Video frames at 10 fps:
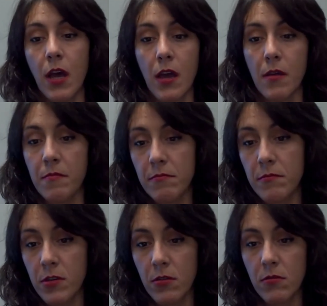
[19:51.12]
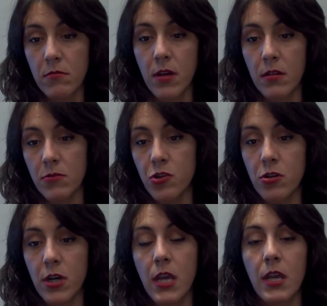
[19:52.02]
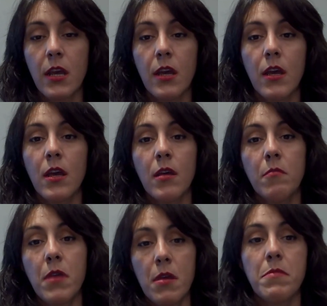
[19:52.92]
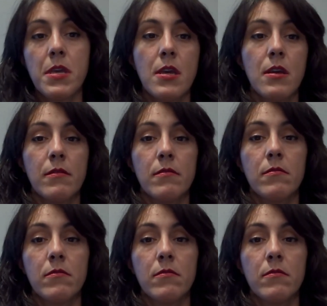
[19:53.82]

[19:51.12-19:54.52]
time, and journey, maybe,